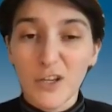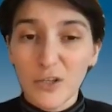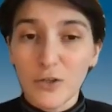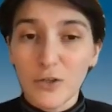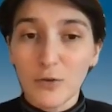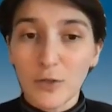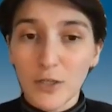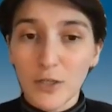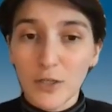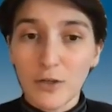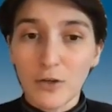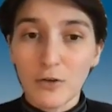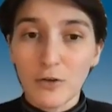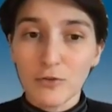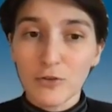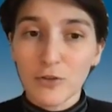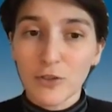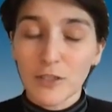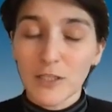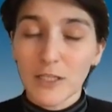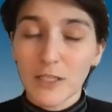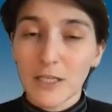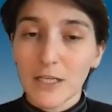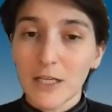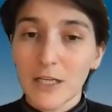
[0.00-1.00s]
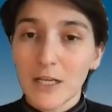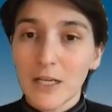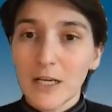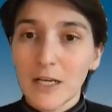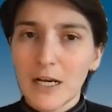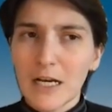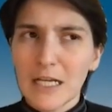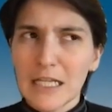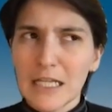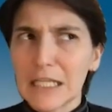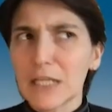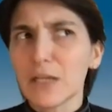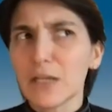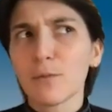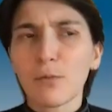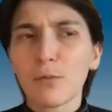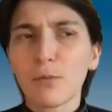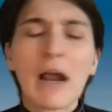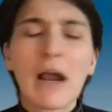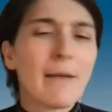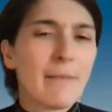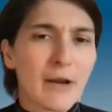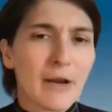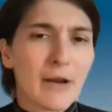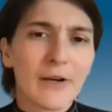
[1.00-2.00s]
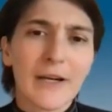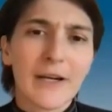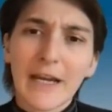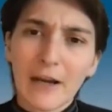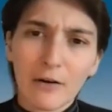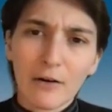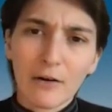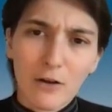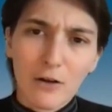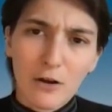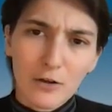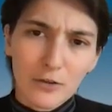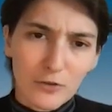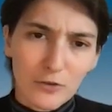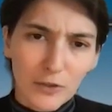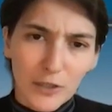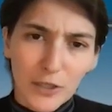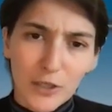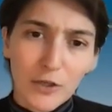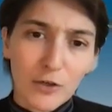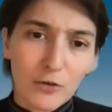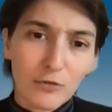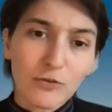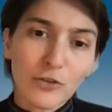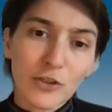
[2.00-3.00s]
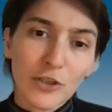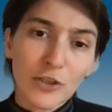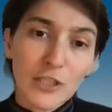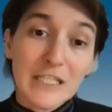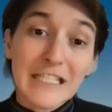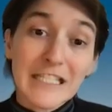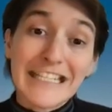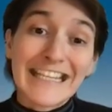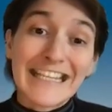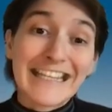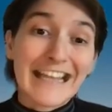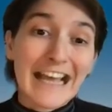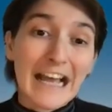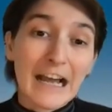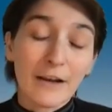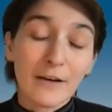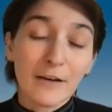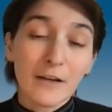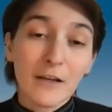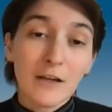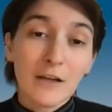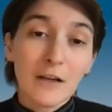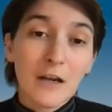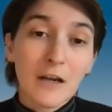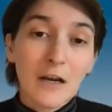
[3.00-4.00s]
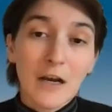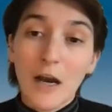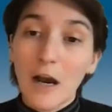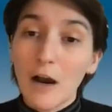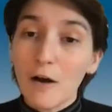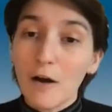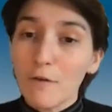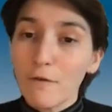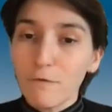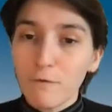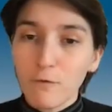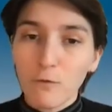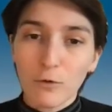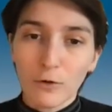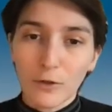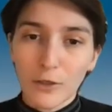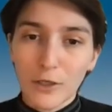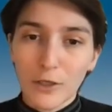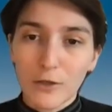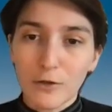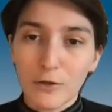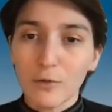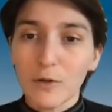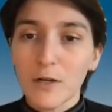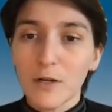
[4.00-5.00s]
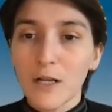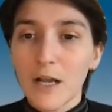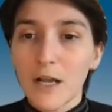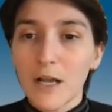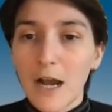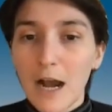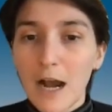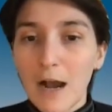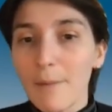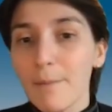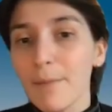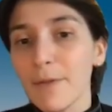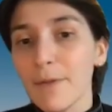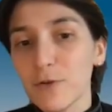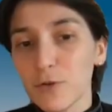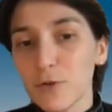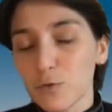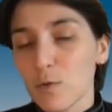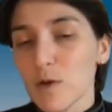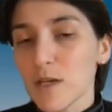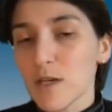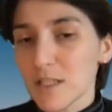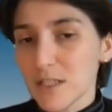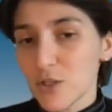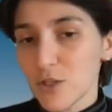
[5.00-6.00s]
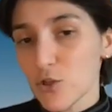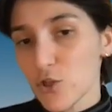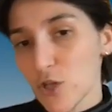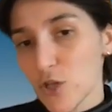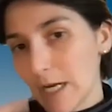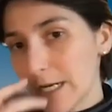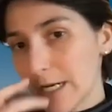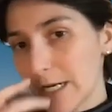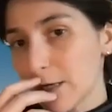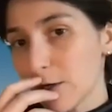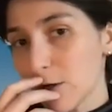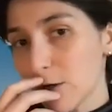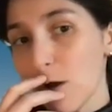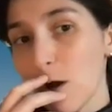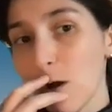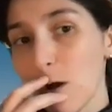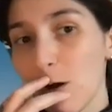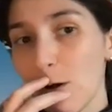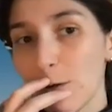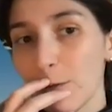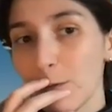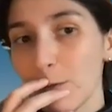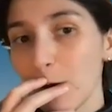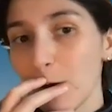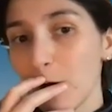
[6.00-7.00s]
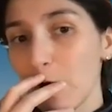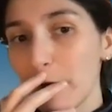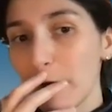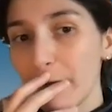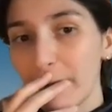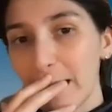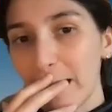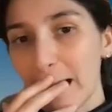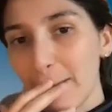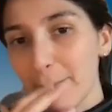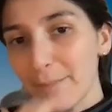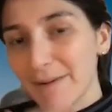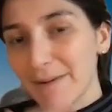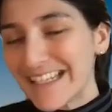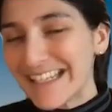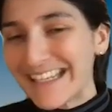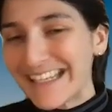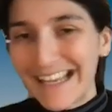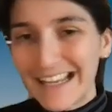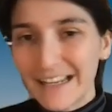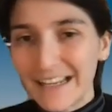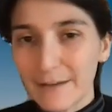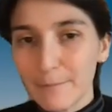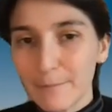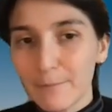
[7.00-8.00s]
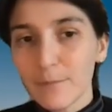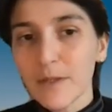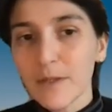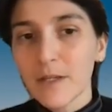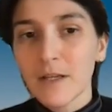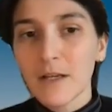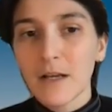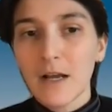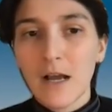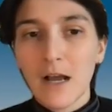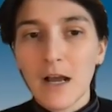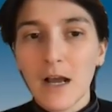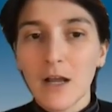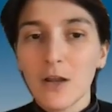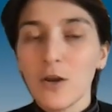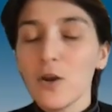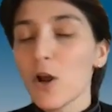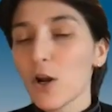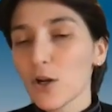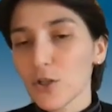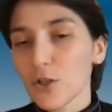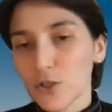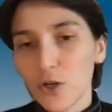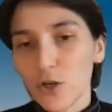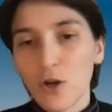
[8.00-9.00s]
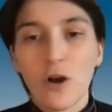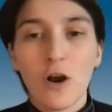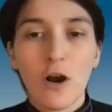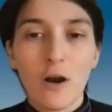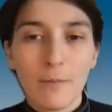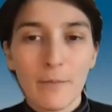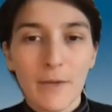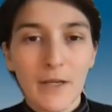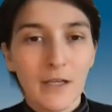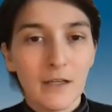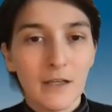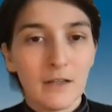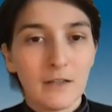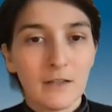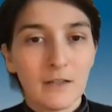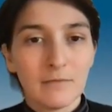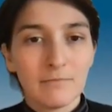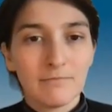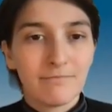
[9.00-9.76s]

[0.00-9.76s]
You can usually, I think your primary care doctor can usually see that for you, but there's ways to check in on that. But again, not as common